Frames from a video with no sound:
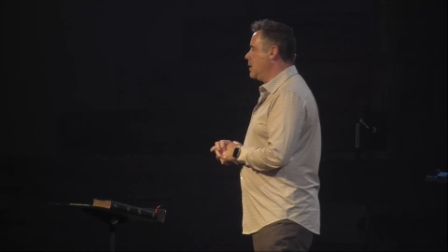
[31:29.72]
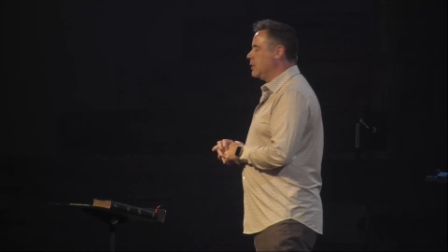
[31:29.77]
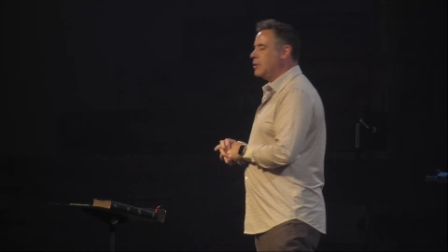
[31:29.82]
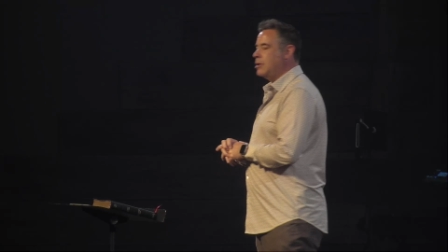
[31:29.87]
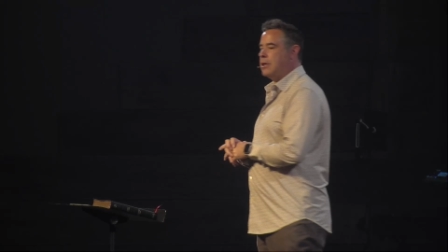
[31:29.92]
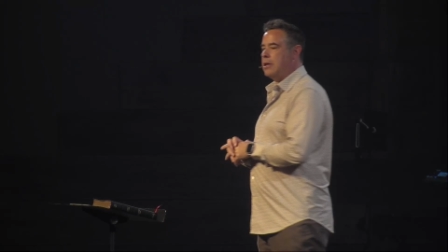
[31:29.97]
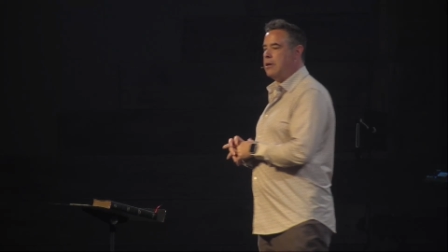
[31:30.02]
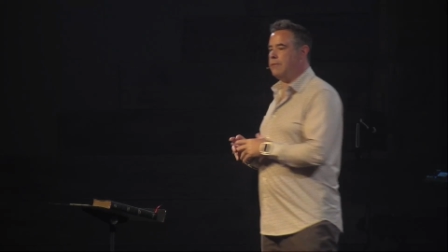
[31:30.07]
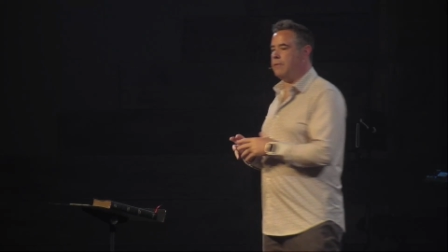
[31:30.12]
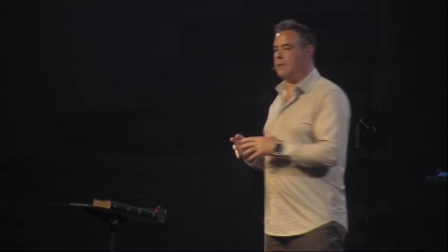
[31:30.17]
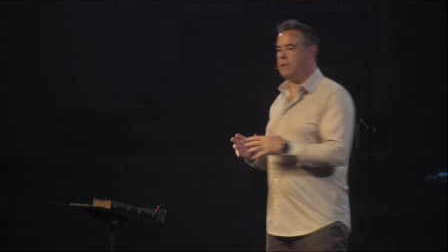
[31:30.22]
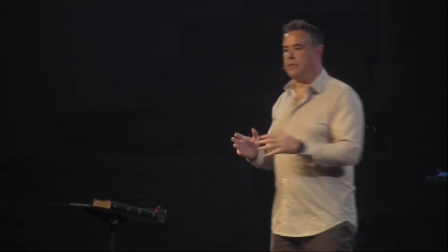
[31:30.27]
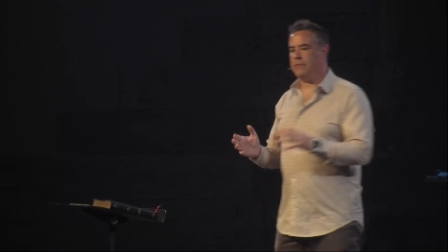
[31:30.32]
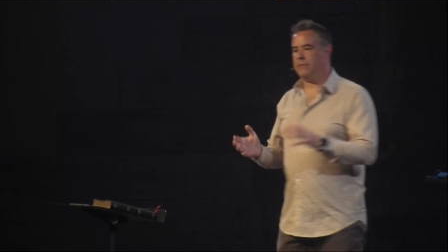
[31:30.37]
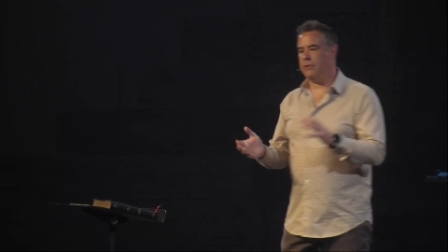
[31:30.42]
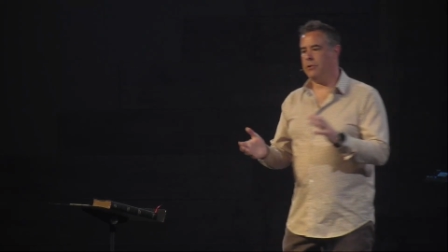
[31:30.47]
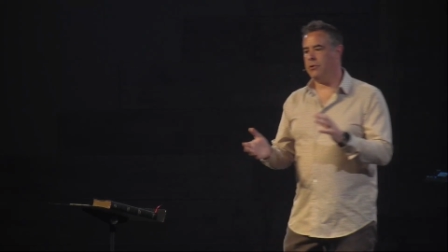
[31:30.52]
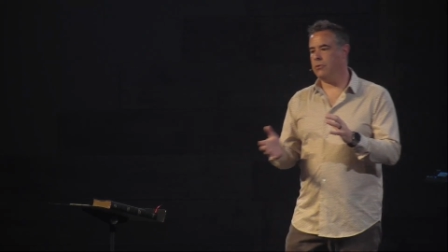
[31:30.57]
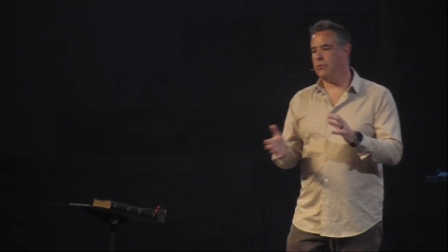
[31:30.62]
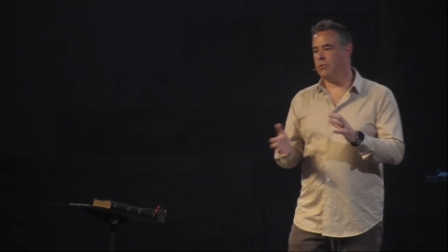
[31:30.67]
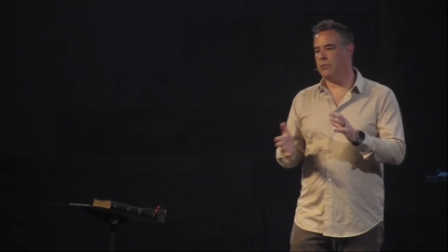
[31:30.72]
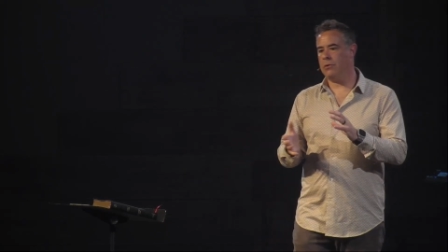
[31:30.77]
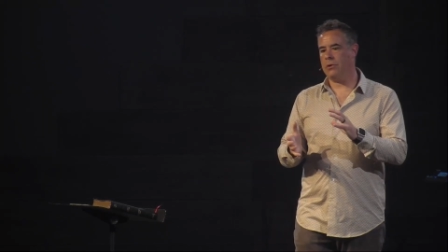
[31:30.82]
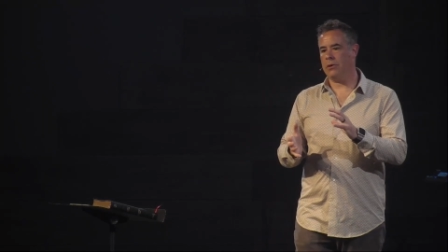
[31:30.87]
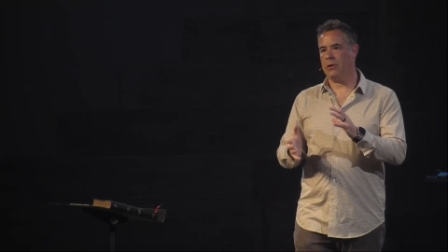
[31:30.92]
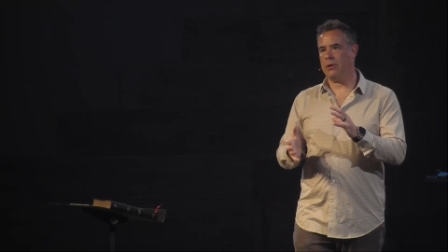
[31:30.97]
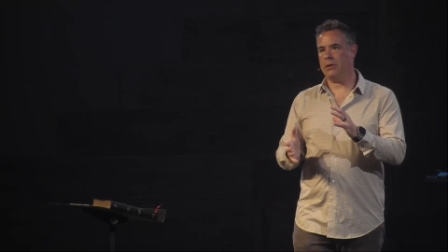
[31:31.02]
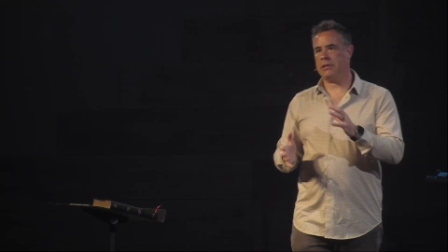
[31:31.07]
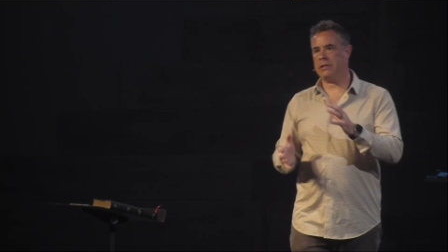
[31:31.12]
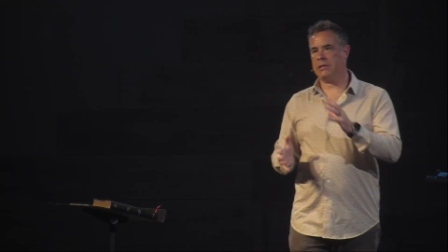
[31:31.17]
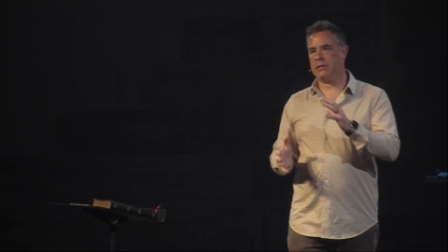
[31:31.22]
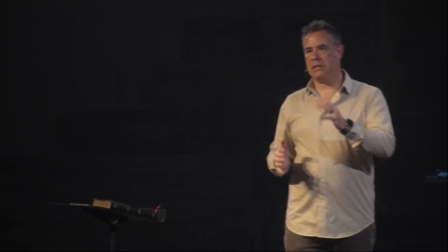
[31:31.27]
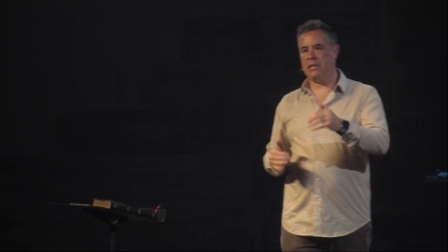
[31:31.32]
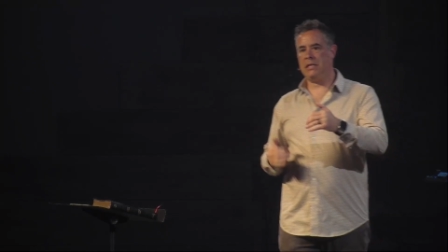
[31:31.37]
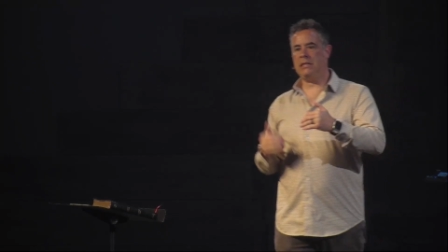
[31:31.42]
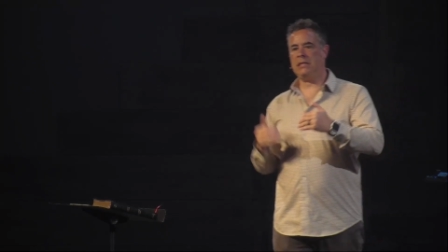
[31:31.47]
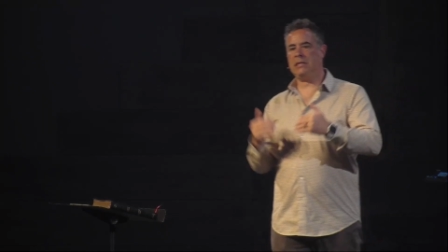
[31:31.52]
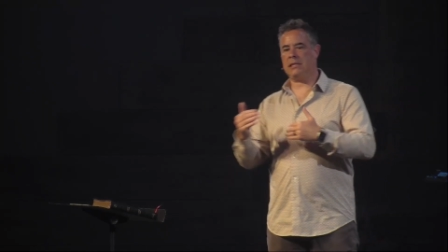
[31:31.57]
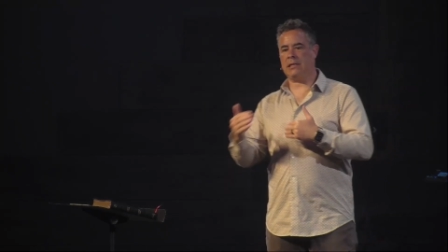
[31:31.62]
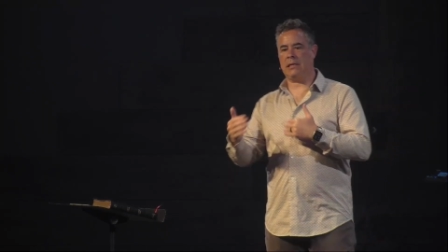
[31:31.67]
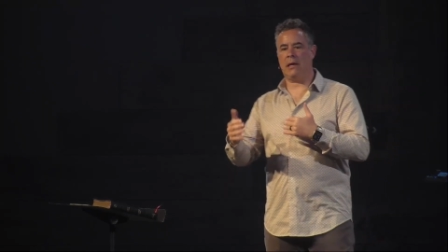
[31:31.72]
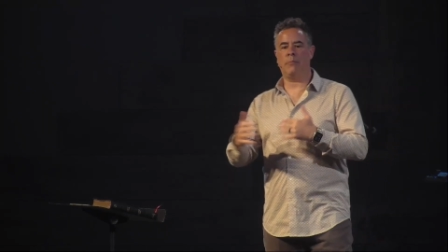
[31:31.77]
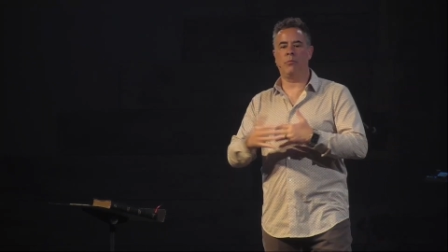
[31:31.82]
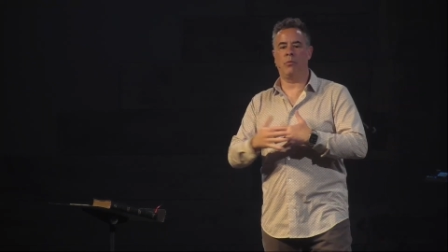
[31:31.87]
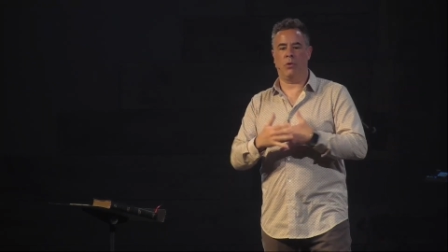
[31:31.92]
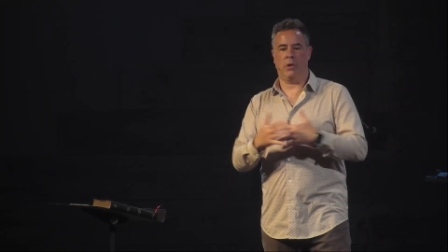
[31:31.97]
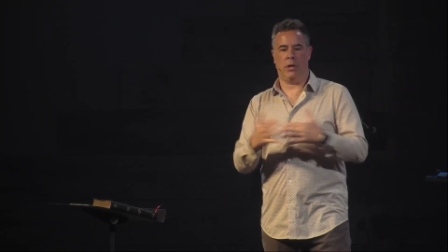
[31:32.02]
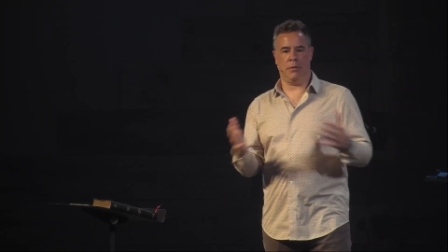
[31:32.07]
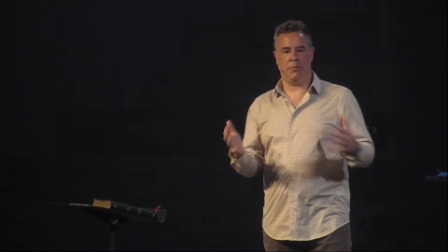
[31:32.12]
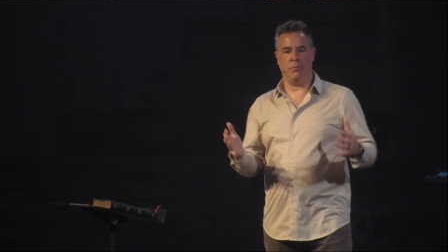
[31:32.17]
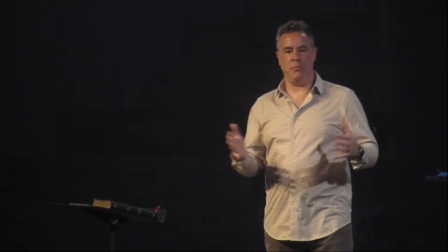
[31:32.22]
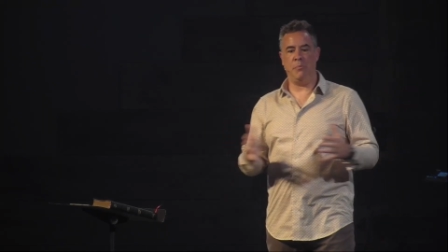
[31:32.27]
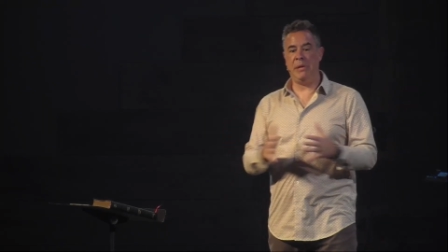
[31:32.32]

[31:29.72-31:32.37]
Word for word: Look, if, if you see someone